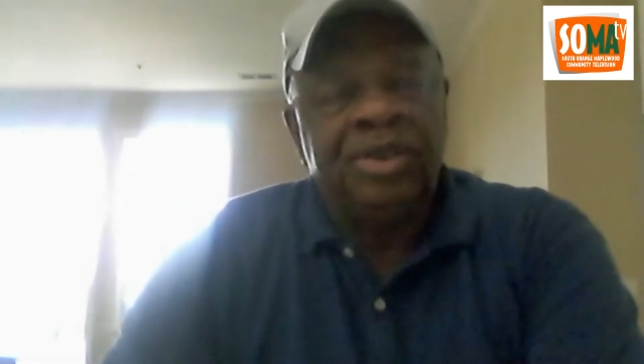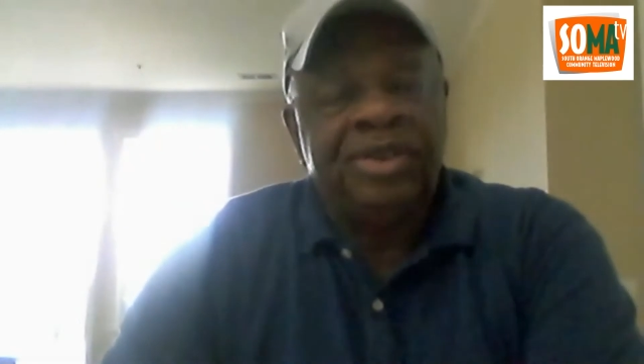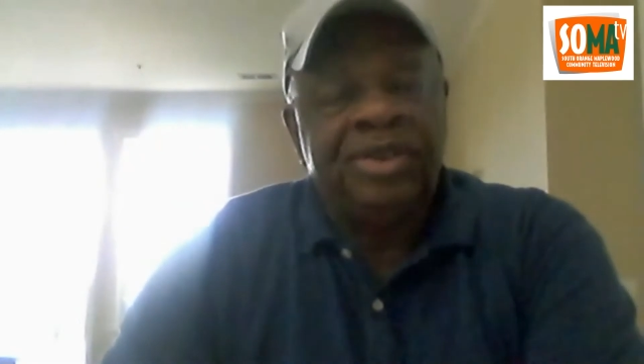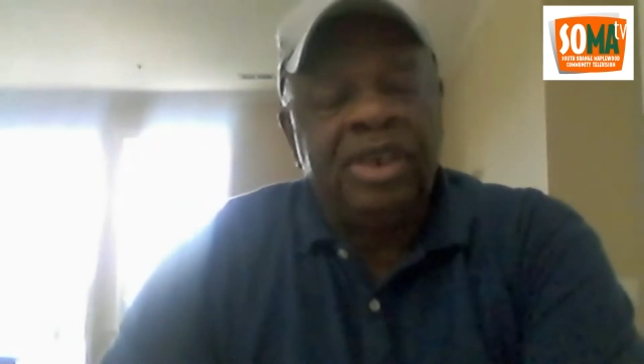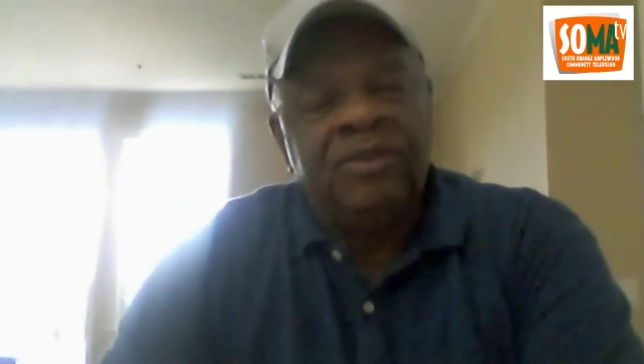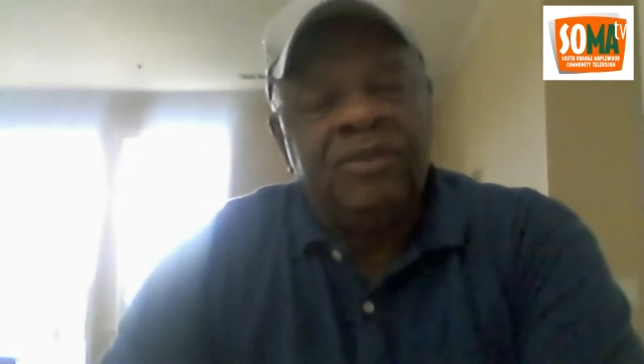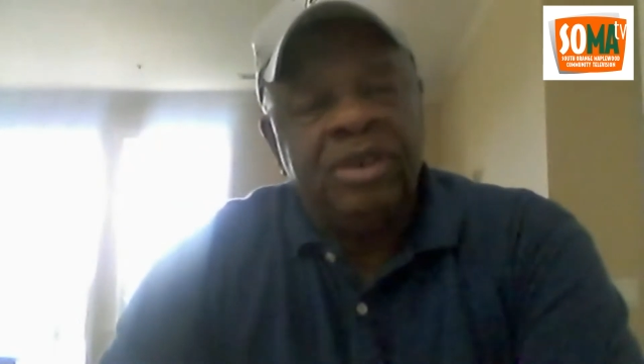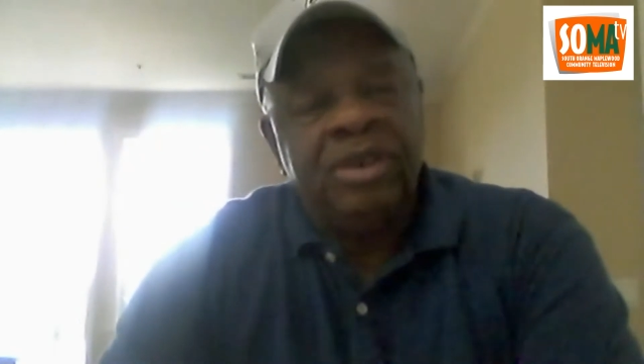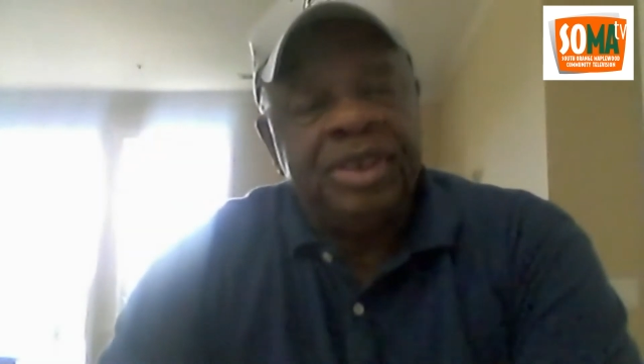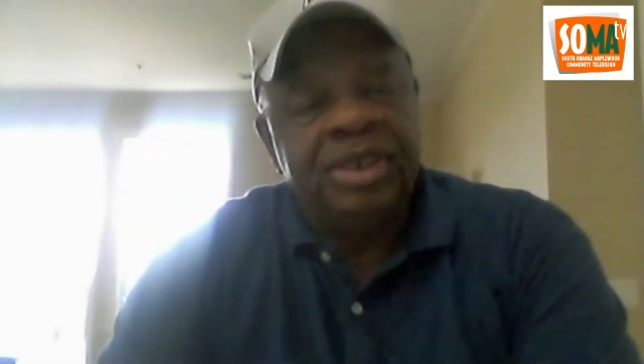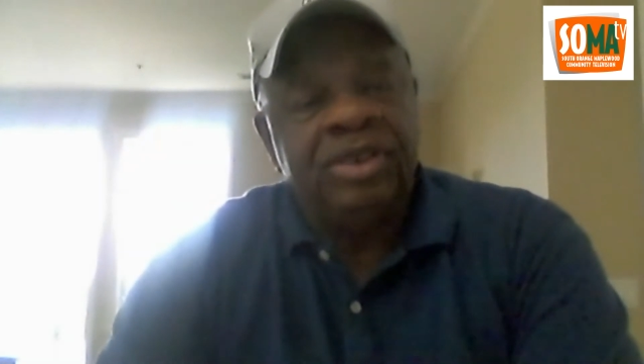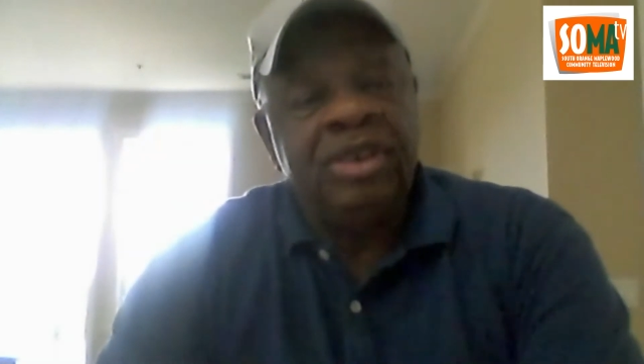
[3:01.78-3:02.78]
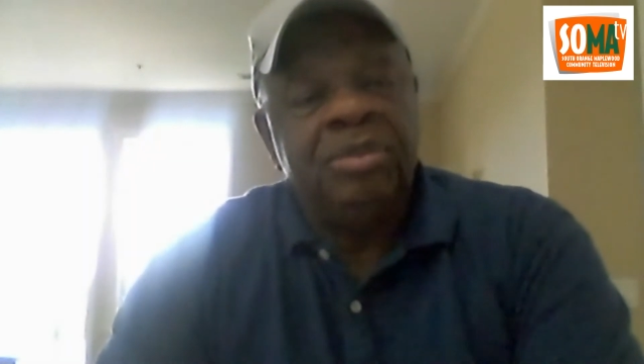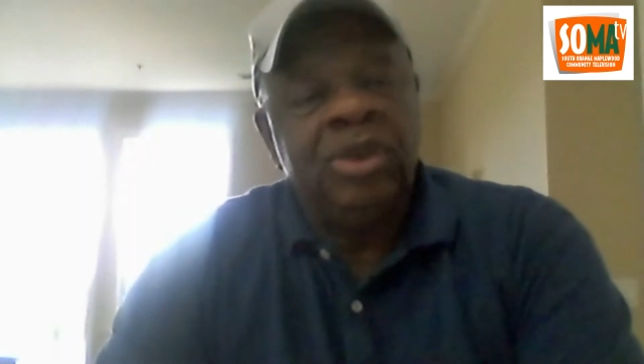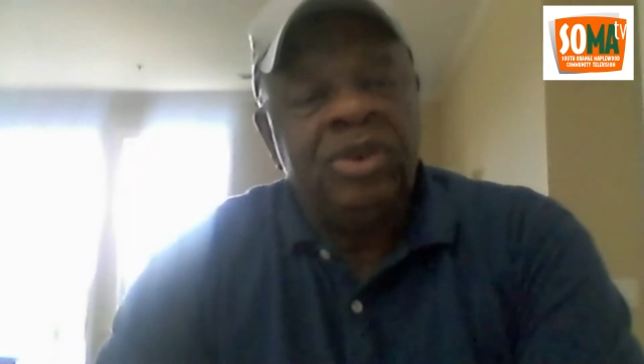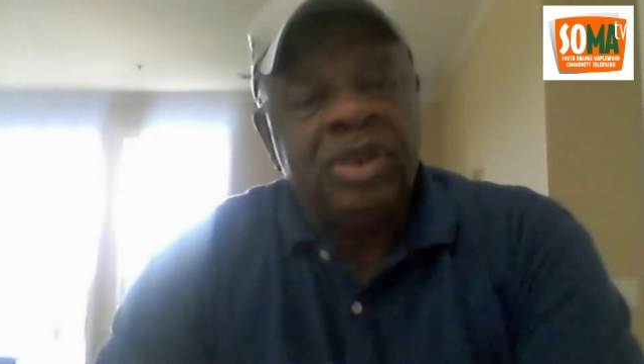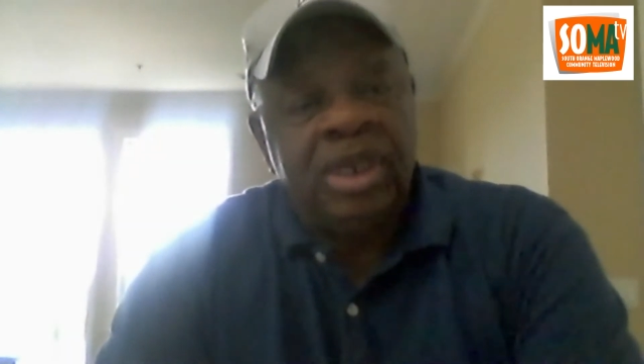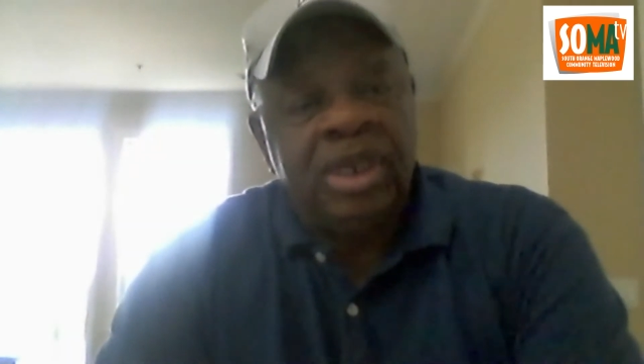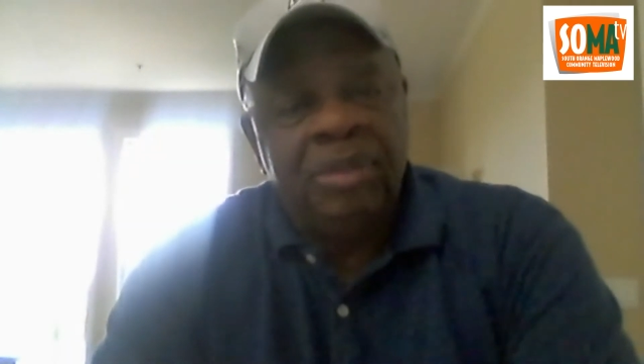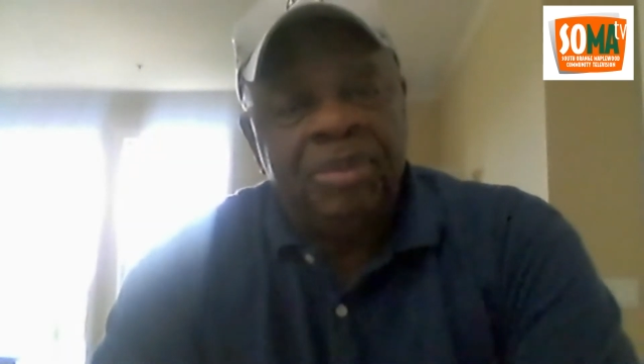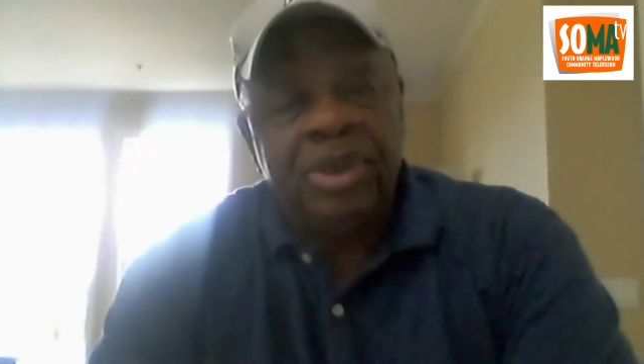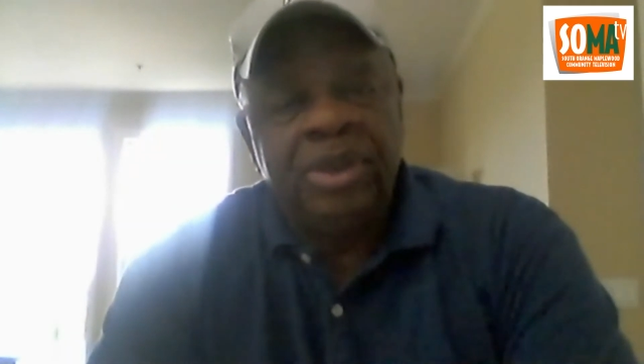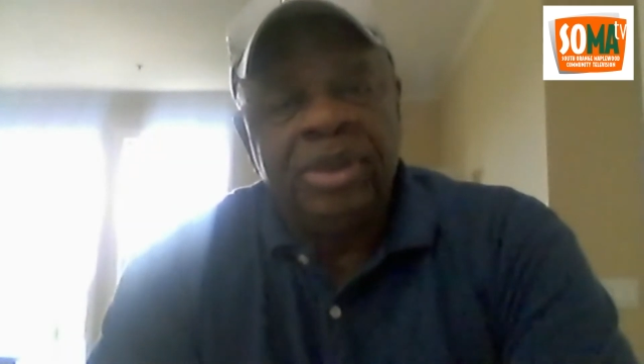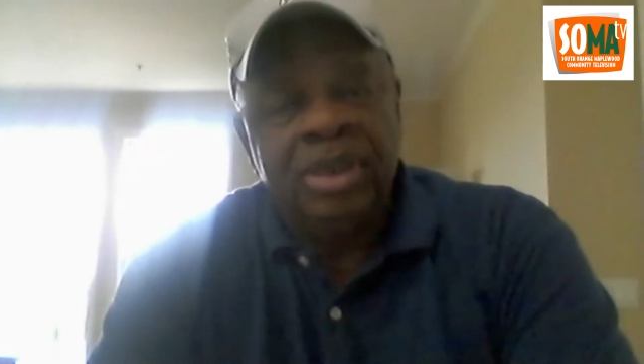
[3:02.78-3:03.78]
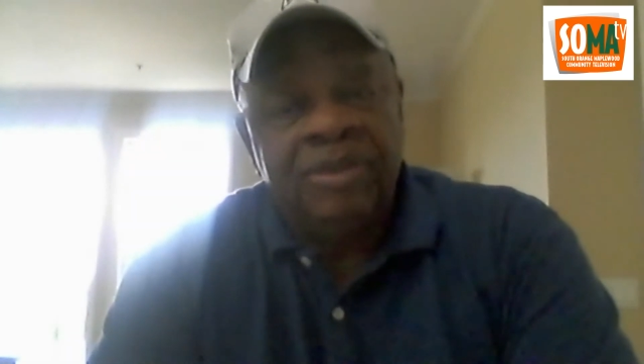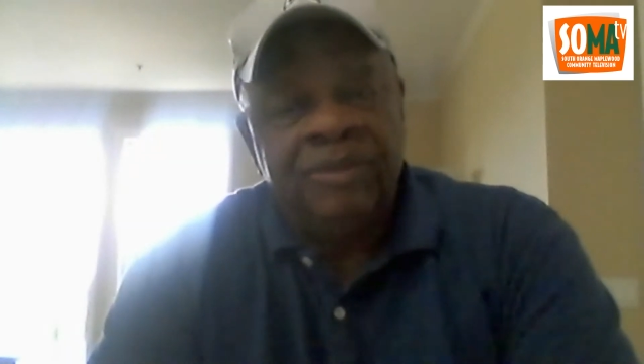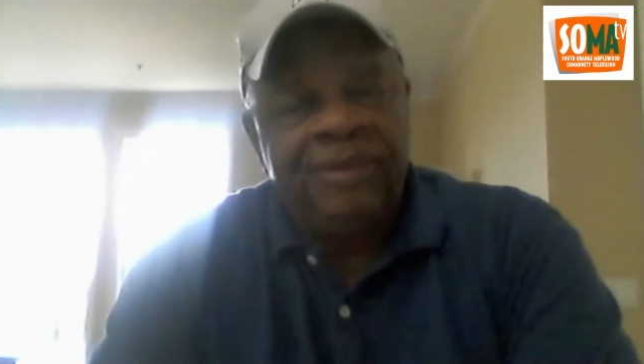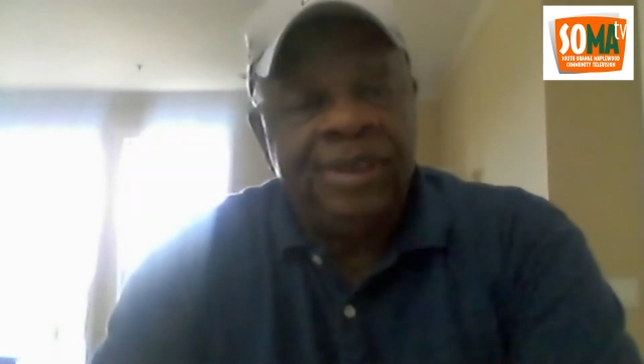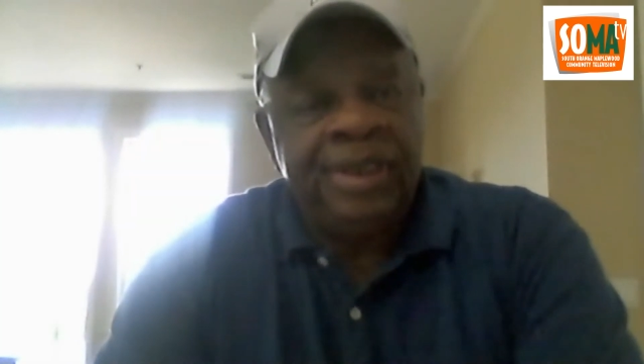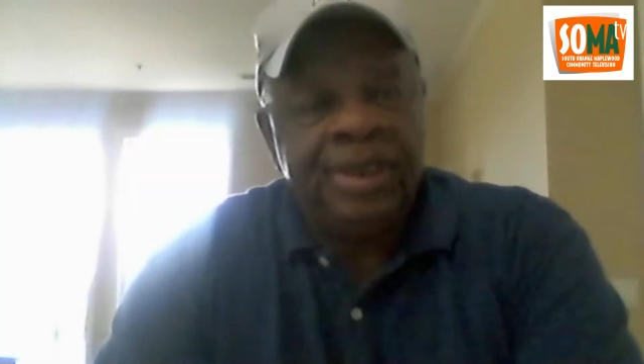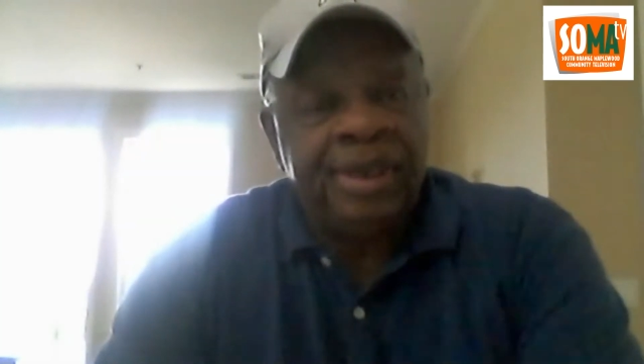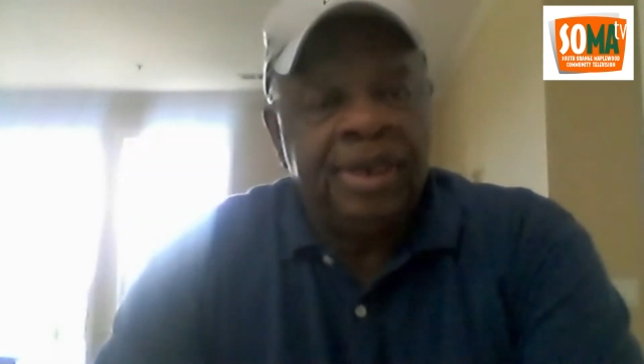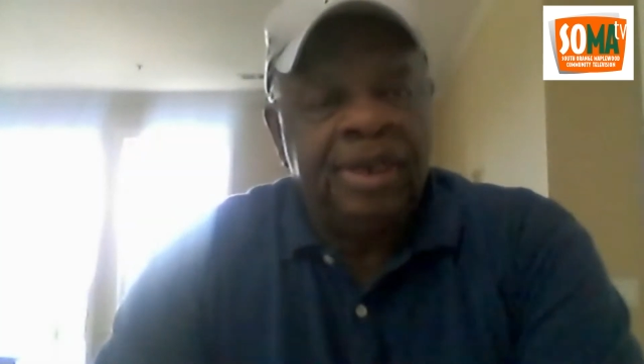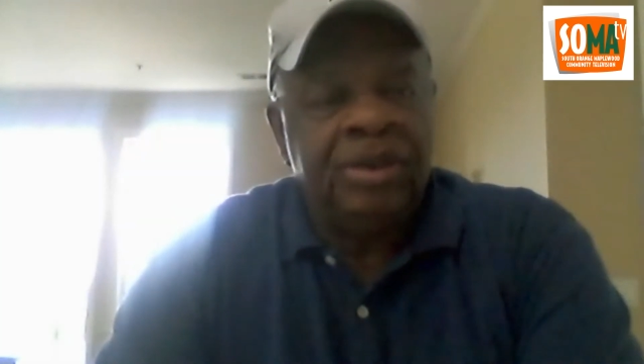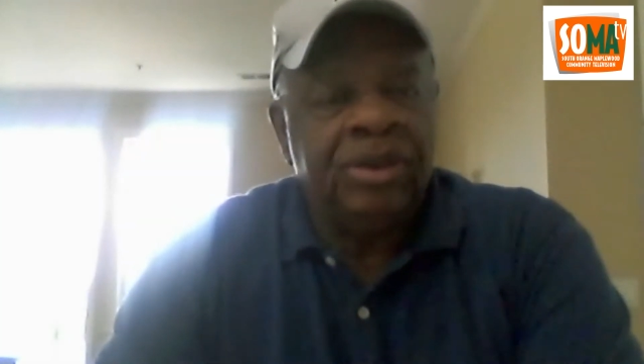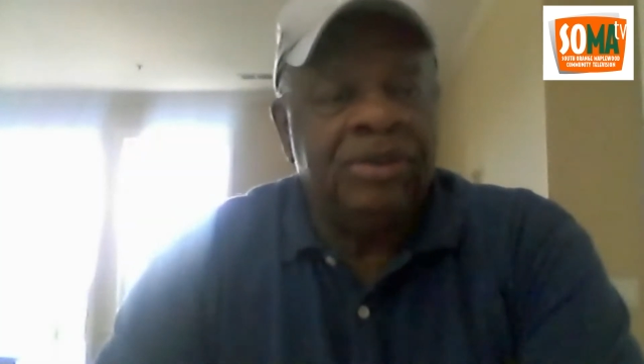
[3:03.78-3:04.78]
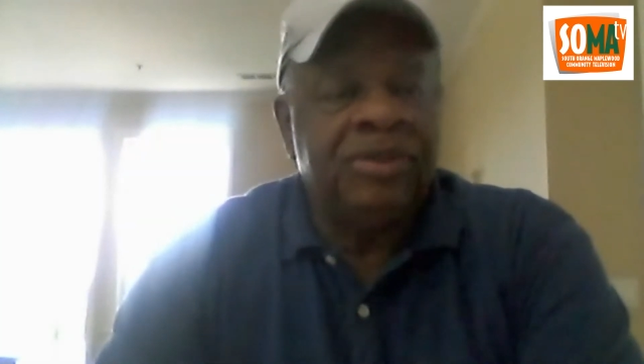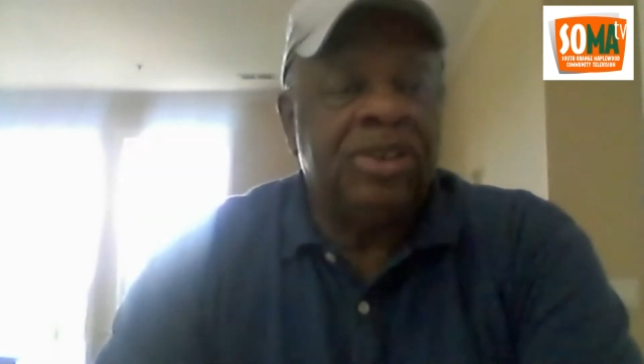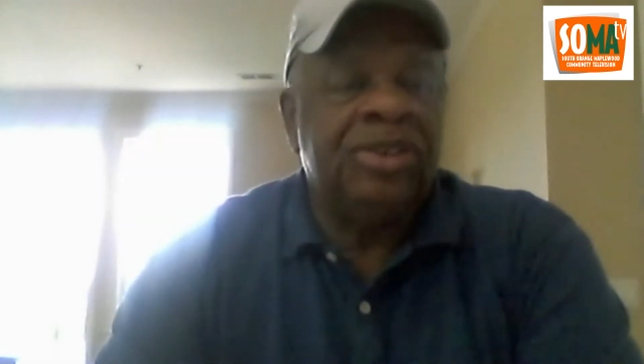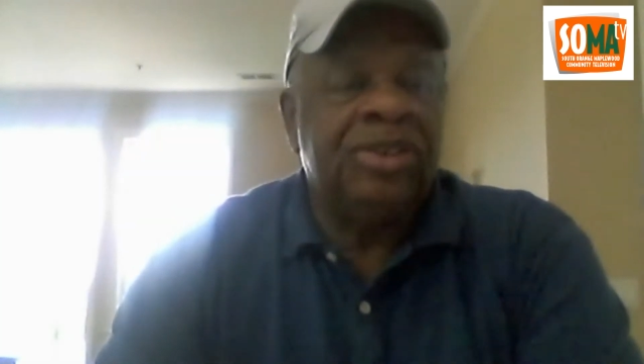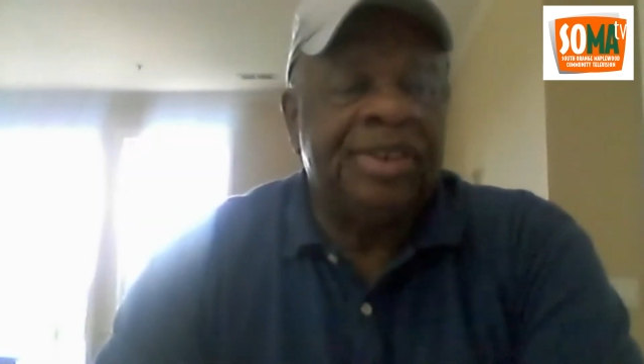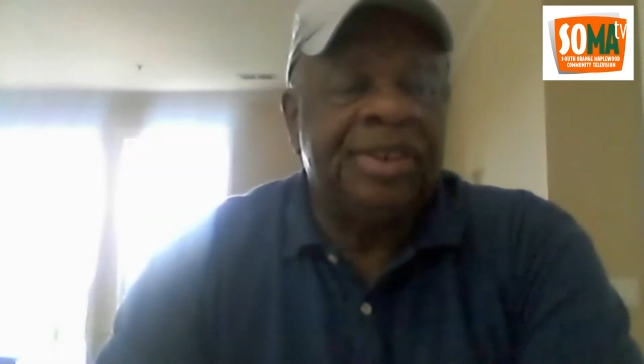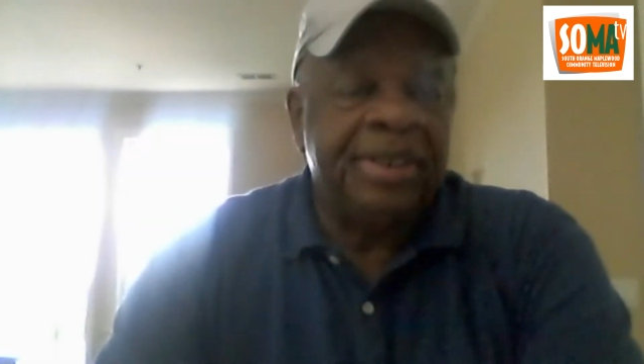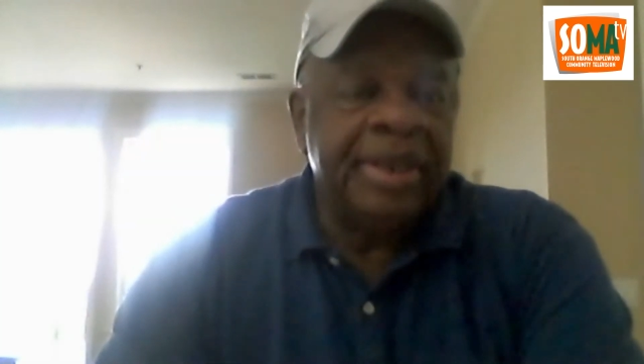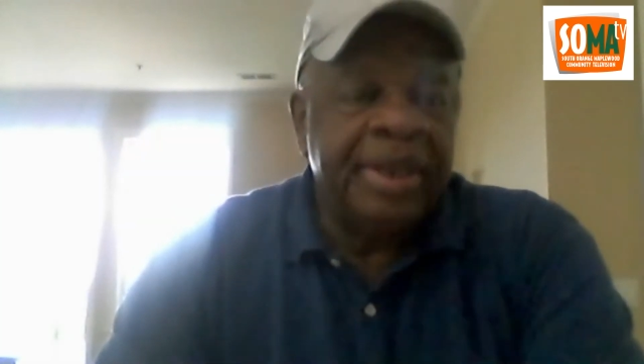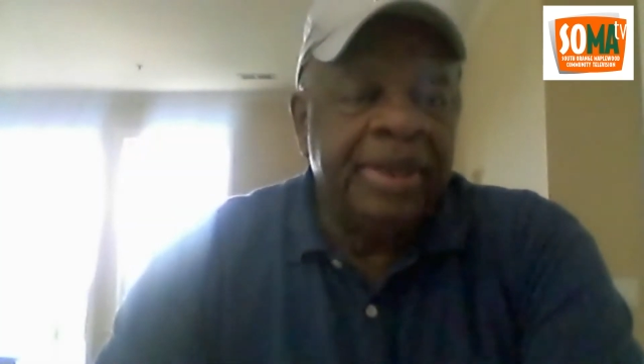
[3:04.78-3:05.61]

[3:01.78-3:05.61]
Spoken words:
South Orange as the music capital of the North Jersey.